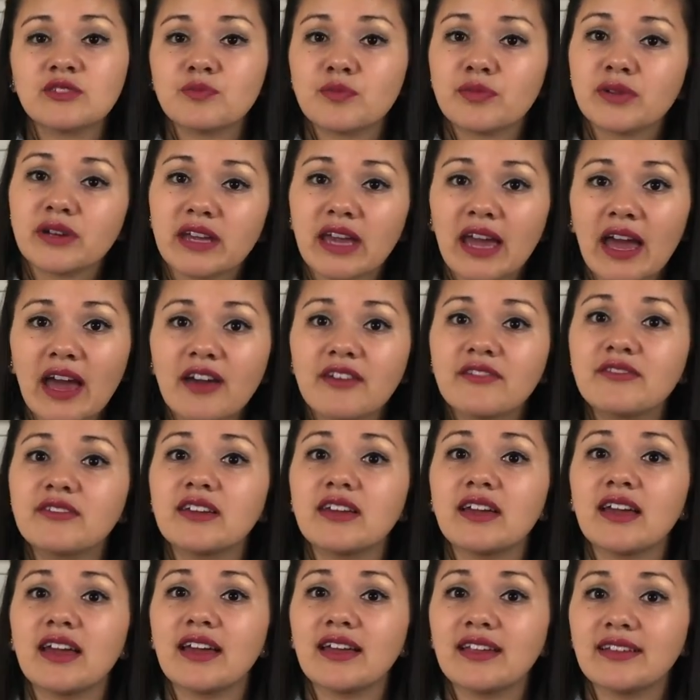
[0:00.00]
pretty
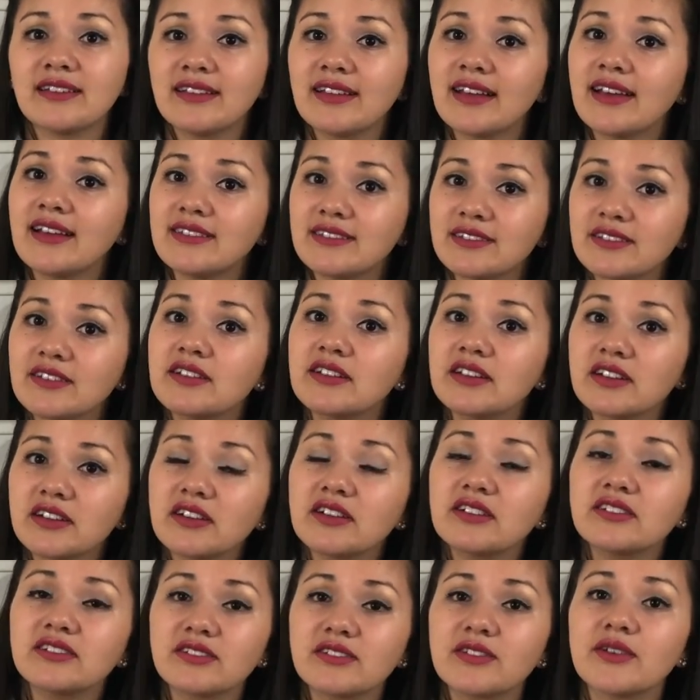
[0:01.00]
heavy and that's gonna
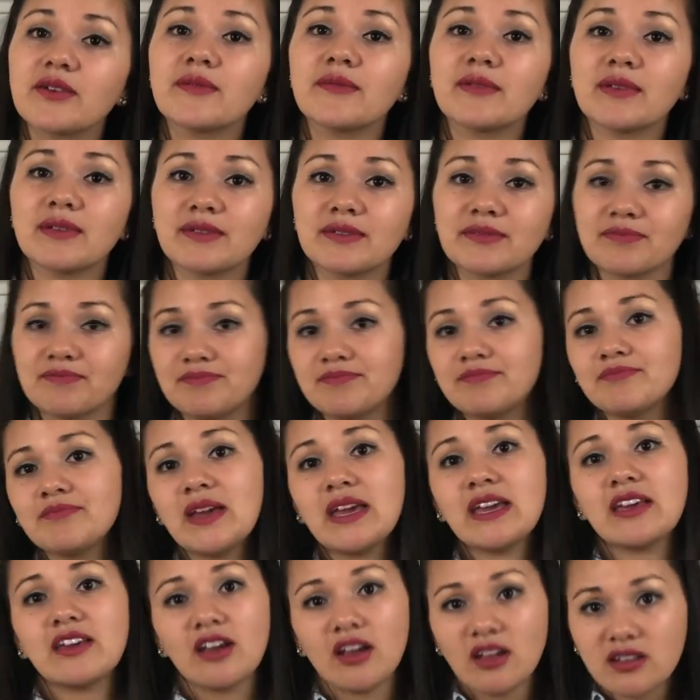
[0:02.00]
go to them and
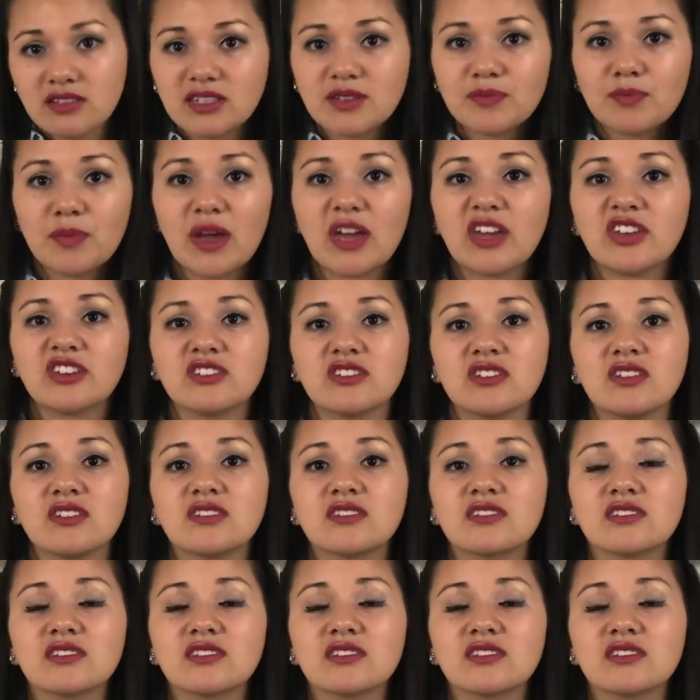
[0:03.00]
make constipation.